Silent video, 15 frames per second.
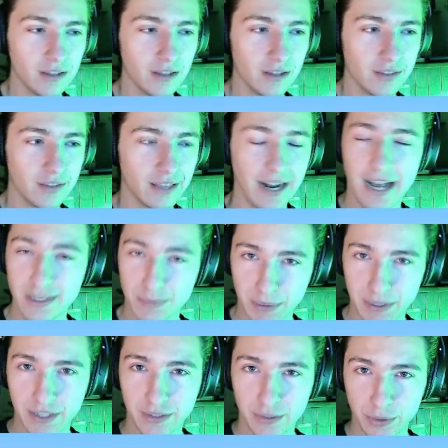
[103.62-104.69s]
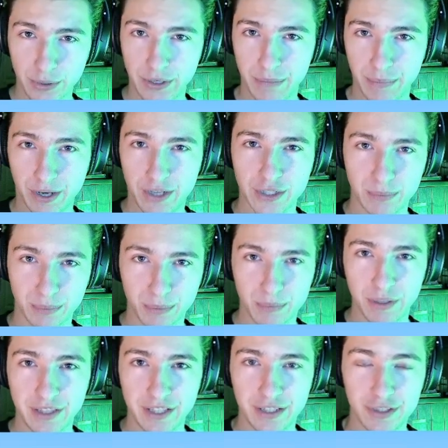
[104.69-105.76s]
that has been included in Project
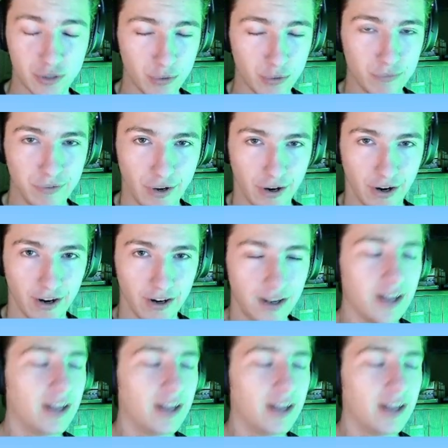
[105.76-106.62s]
Prometheus so far,